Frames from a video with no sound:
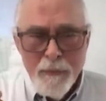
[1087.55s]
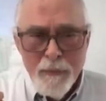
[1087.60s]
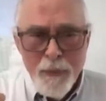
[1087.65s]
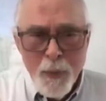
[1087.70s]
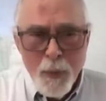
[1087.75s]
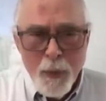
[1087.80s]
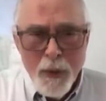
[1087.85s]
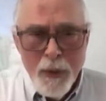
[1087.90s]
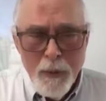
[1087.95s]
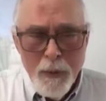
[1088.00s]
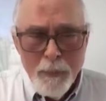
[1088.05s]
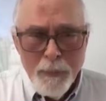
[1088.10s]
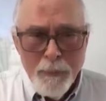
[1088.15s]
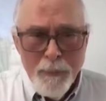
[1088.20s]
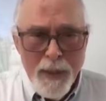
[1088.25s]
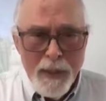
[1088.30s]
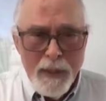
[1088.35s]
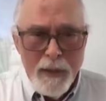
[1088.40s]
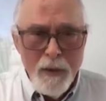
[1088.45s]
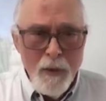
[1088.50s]
If you were to
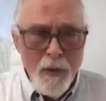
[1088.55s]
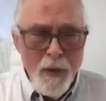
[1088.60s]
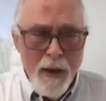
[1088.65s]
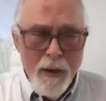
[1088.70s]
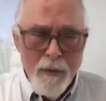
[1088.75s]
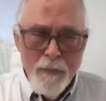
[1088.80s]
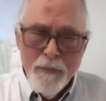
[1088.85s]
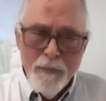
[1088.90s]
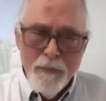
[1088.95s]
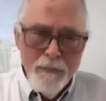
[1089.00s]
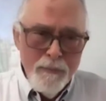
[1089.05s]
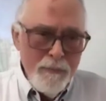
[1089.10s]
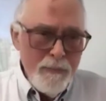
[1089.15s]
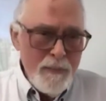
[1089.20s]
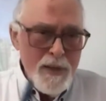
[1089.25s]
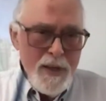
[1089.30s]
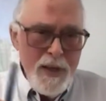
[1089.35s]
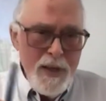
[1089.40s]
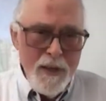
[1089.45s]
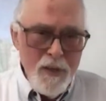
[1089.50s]
implement it, you'd have
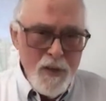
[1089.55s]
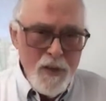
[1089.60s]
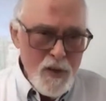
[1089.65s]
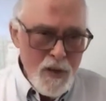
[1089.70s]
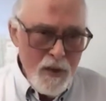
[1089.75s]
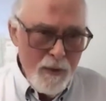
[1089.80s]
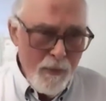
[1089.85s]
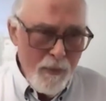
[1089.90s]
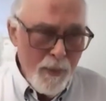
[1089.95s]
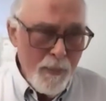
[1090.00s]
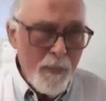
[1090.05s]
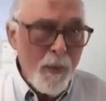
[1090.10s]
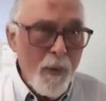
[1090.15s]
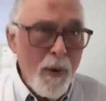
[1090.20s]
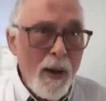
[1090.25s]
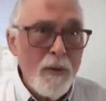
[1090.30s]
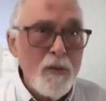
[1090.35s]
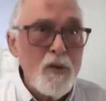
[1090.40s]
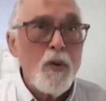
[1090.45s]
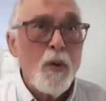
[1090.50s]
tens of them
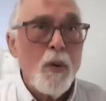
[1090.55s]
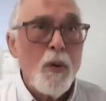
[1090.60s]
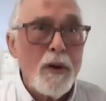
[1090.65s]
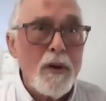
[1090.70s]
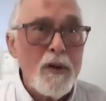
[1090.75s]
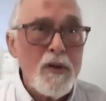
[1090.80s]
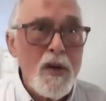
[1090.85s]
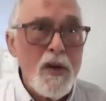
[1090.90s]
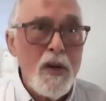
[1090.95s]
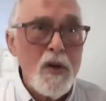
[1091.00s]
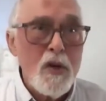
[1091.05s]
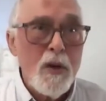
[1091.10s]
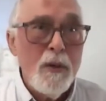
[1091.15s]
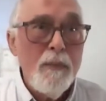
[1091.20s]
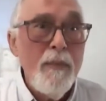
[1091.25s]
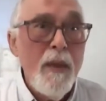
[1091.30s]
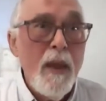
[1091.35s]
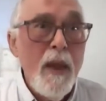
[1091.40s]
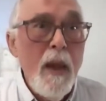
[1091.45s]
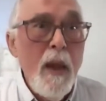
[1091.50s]
around your organization.